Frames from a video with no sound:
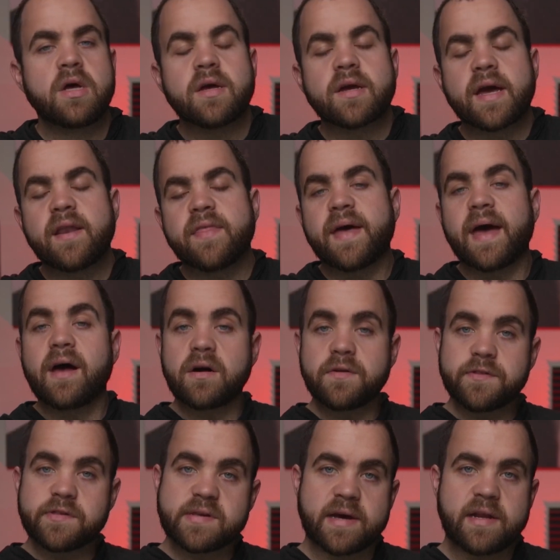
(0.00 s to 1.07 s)
kind of the health
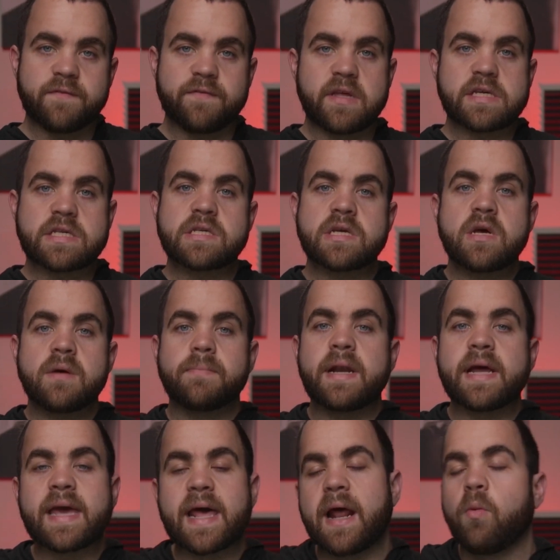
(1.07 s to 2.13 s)
side of this, but
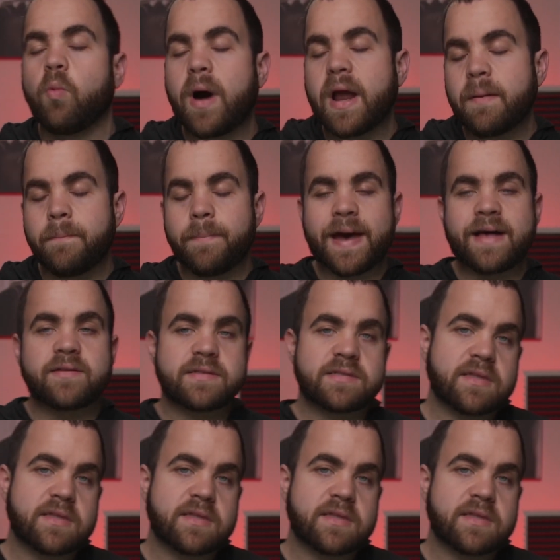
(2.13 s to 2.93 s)
again, I want to balance